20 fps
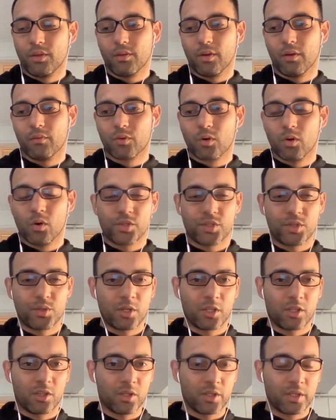of course, you
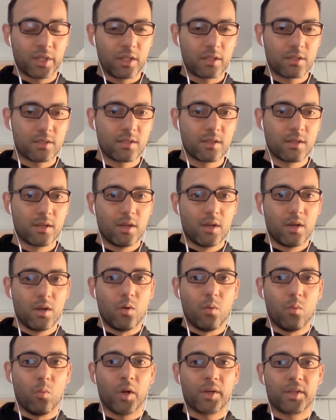can look at
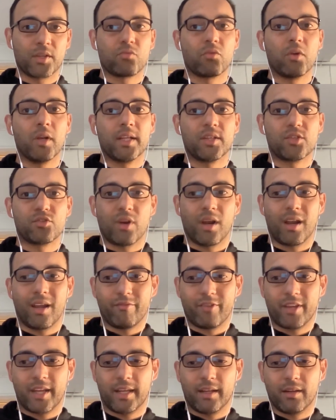what is really
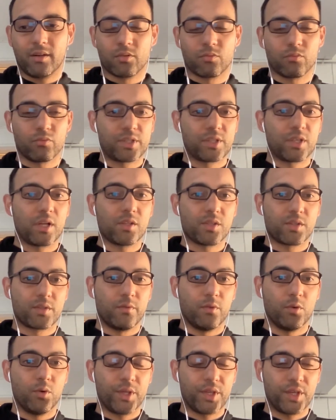driving results
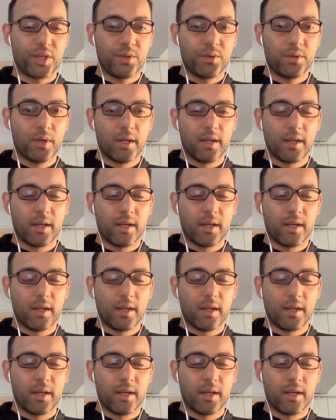for you.